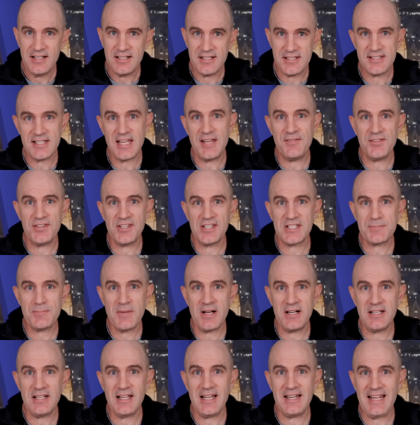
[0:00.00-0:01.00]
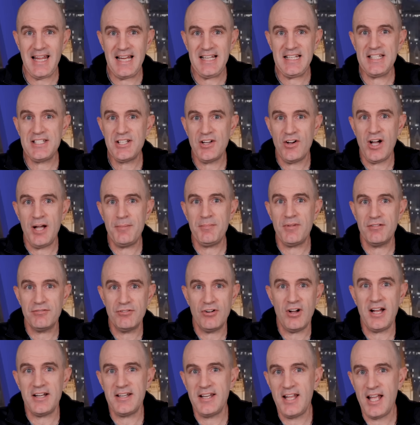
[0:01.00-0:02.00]
and saving this money at any time
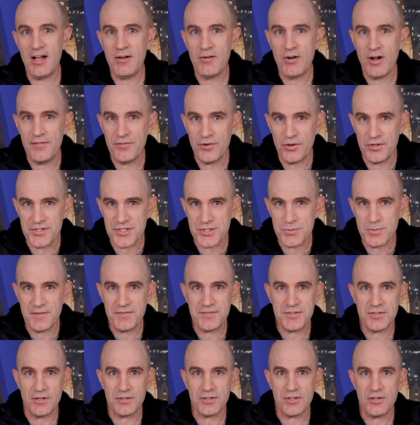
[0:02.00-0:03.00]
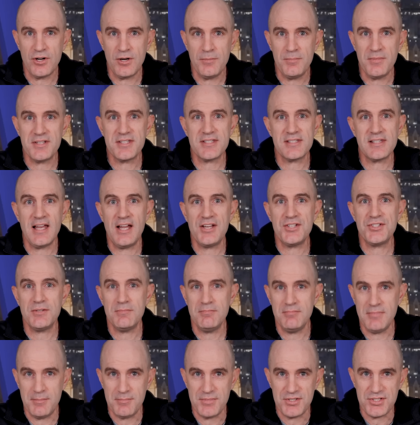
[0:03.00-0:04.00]
right now over on Zwift.com slash
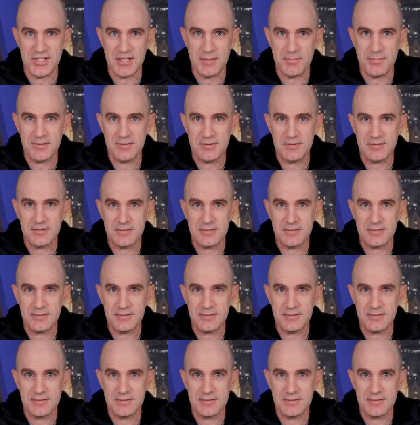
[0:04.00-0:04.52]
membership.